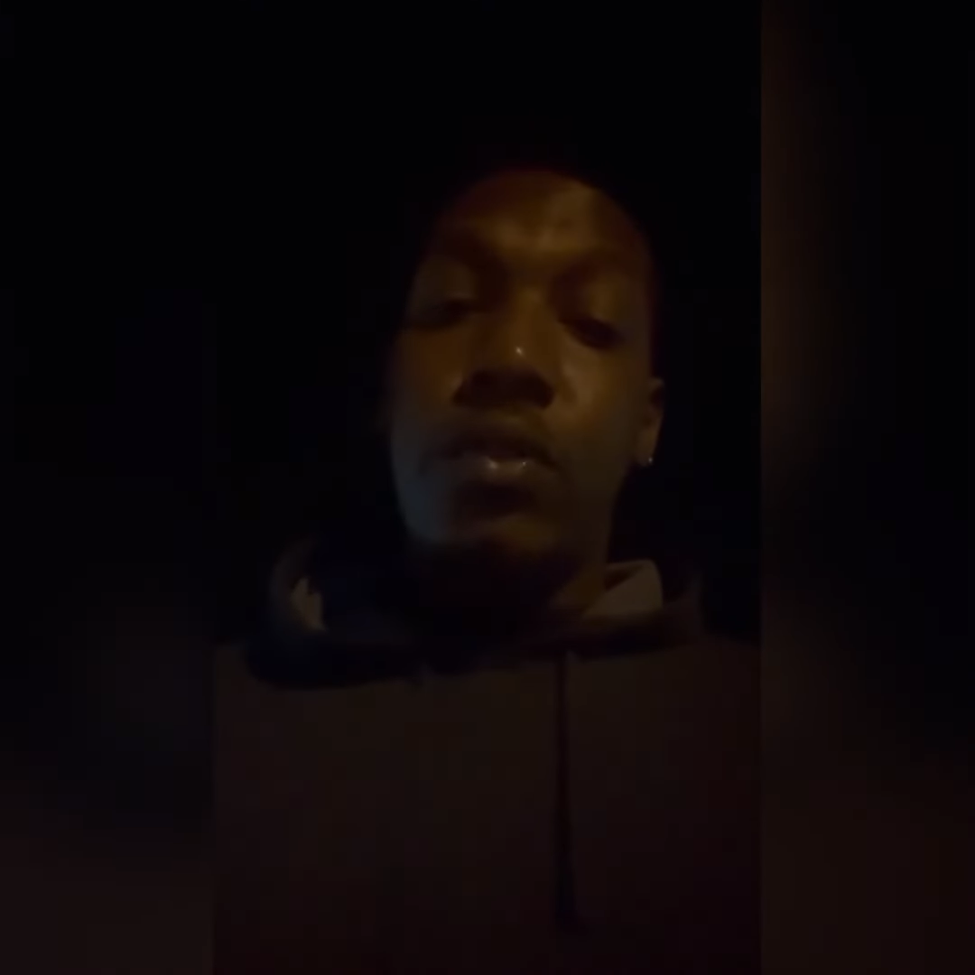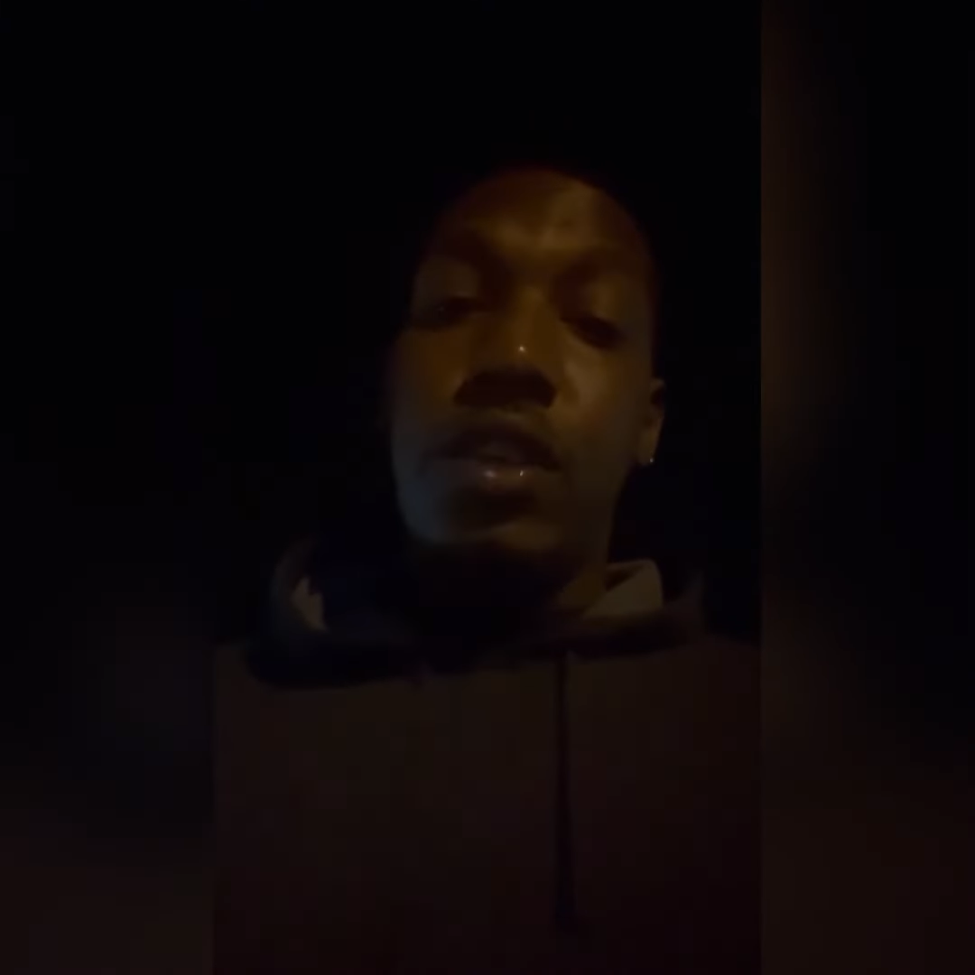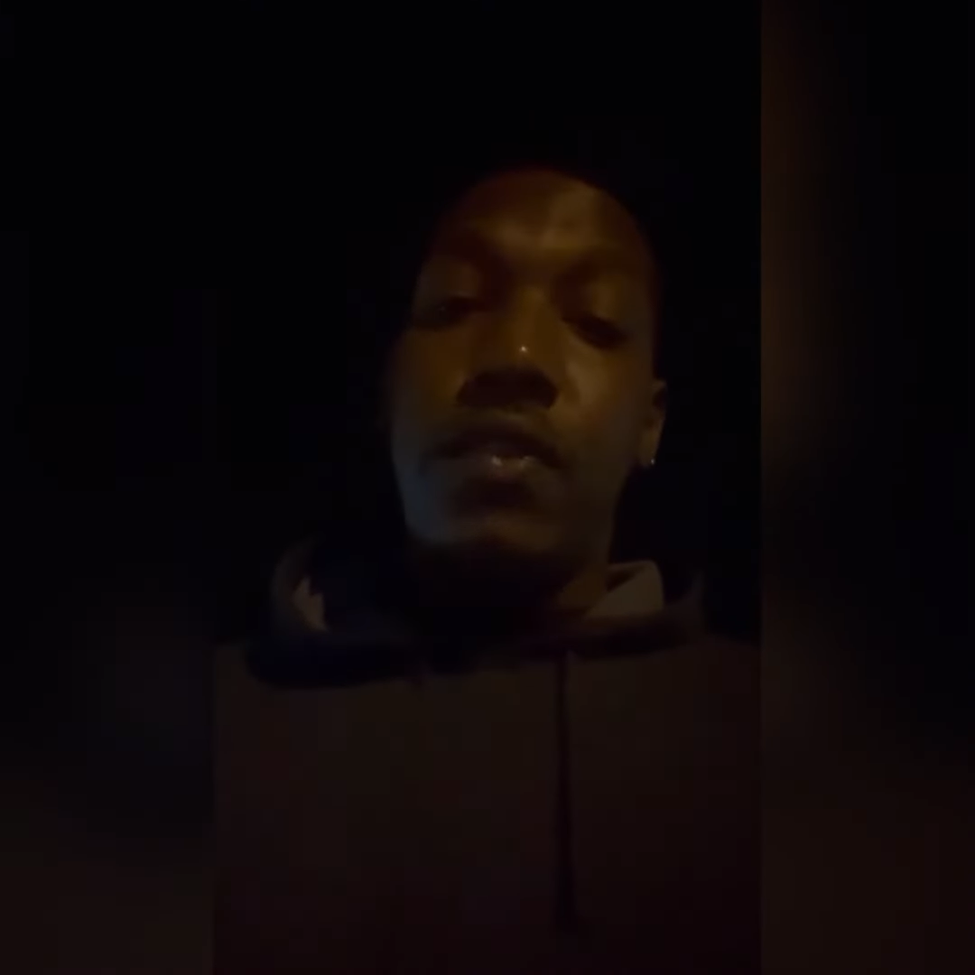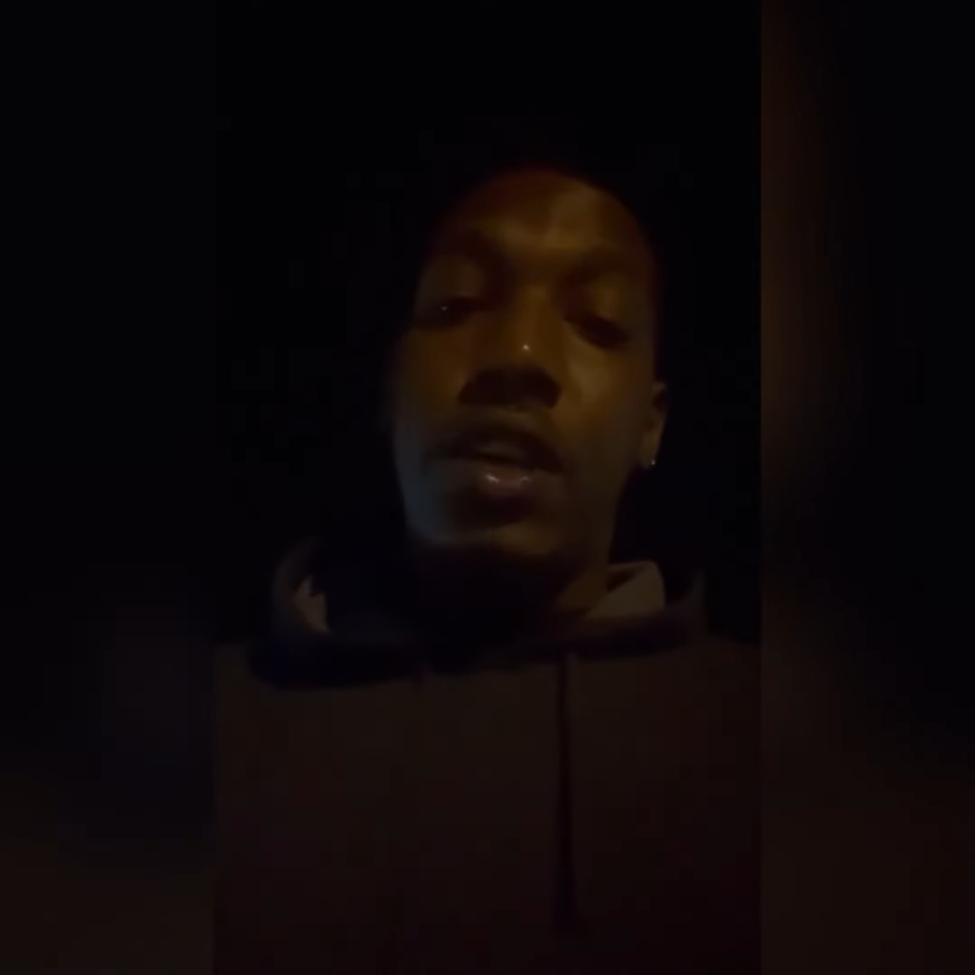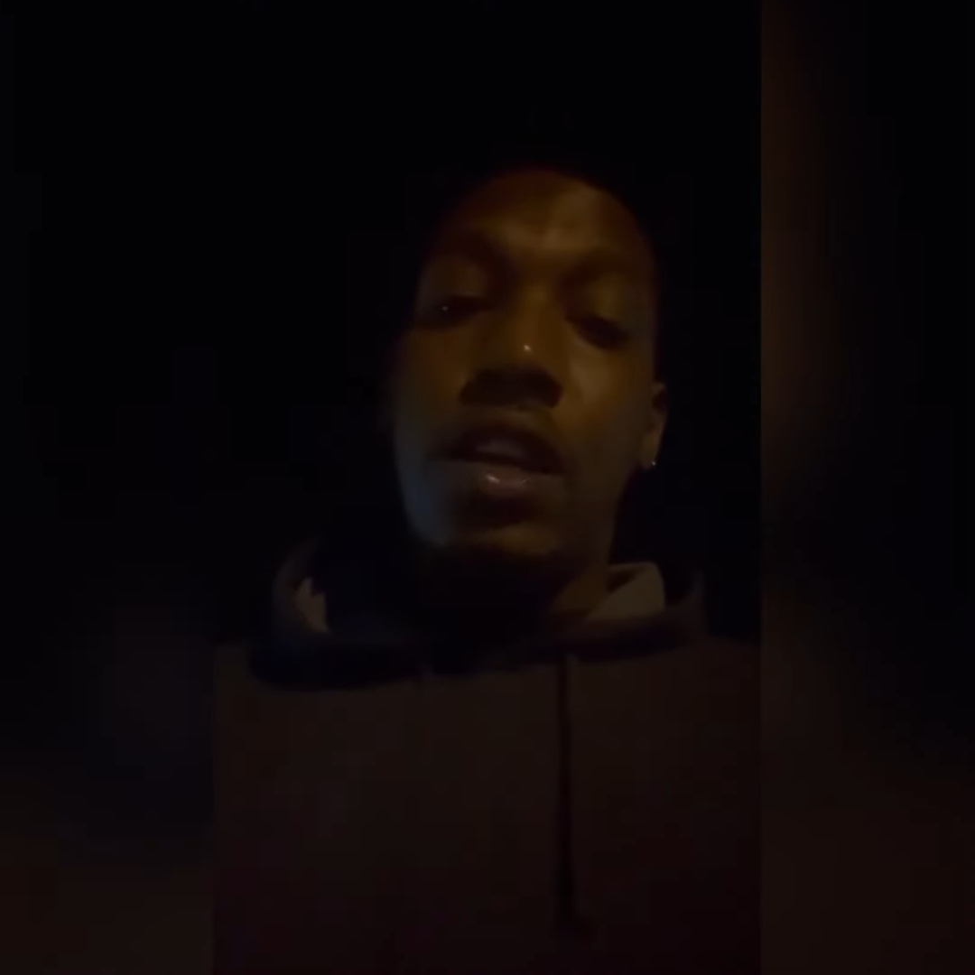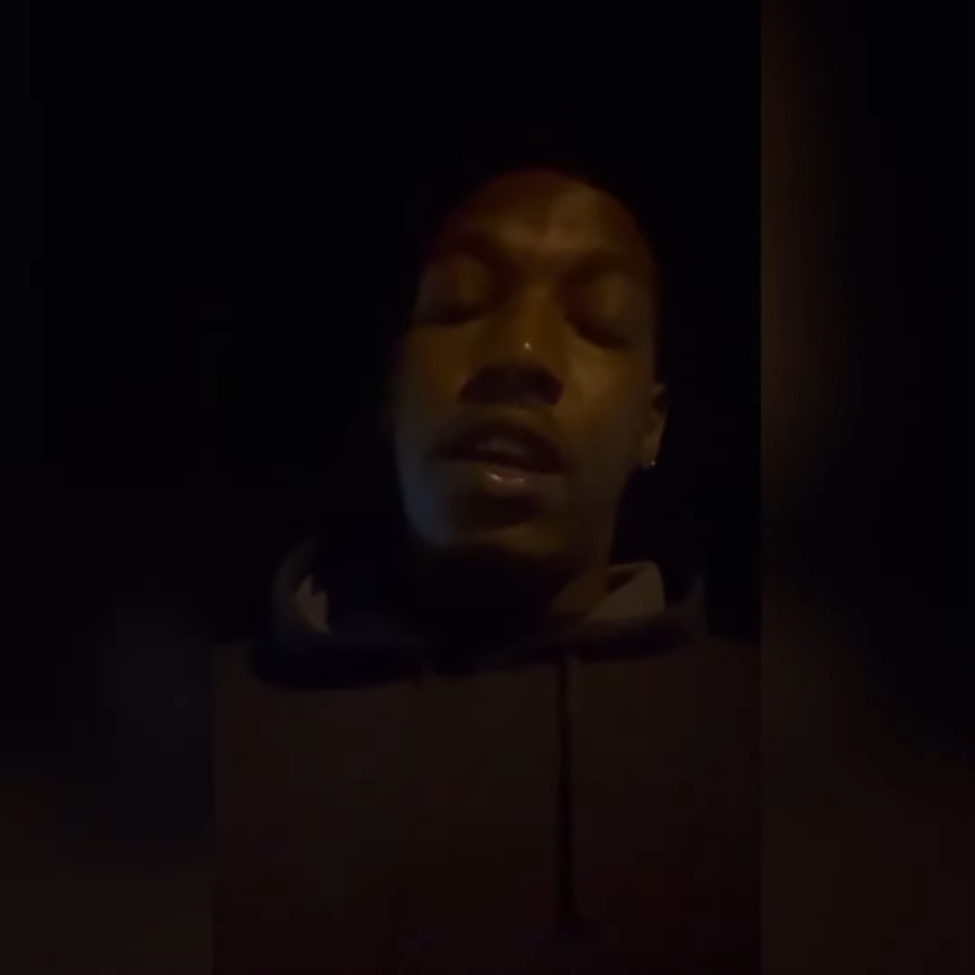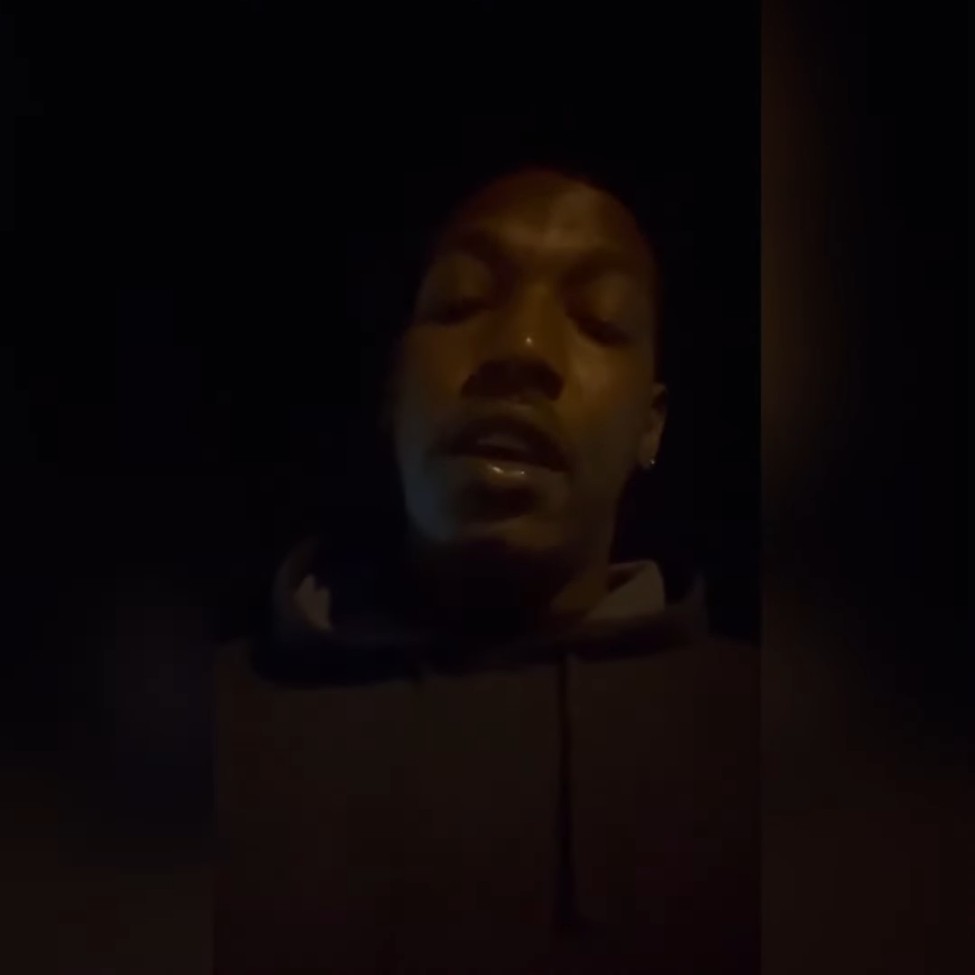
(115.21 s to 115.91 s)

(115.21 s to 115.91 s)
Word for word: TV,